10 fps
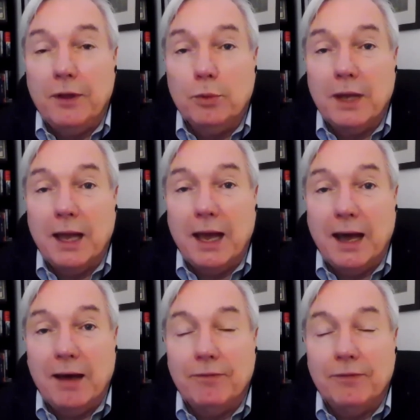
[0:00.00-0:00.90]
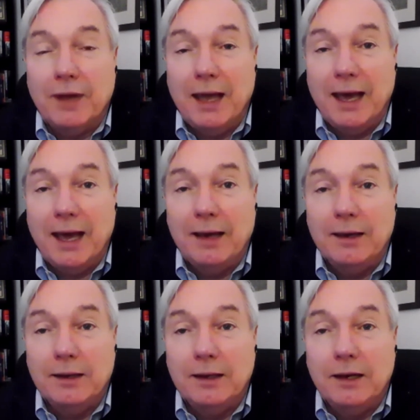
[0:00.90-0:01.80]
we have had
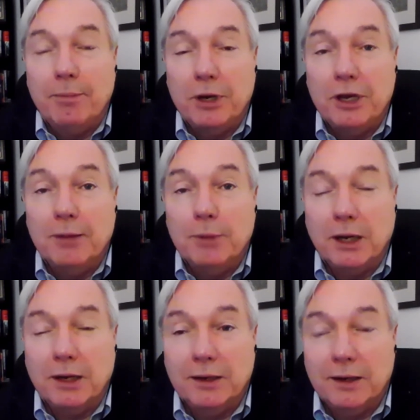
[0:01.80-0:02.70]
an epidemic